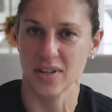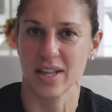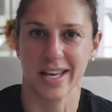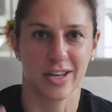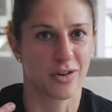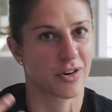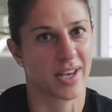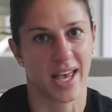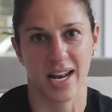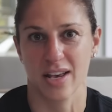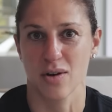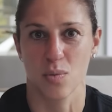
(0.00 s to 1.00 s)
feel like you're
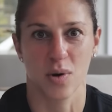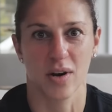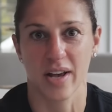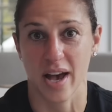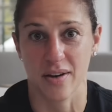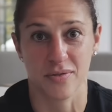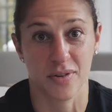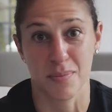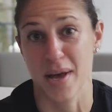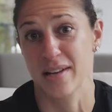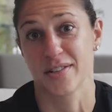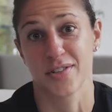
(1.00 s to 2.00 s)
getting a workout from
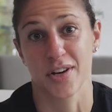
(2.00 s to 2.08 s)
head to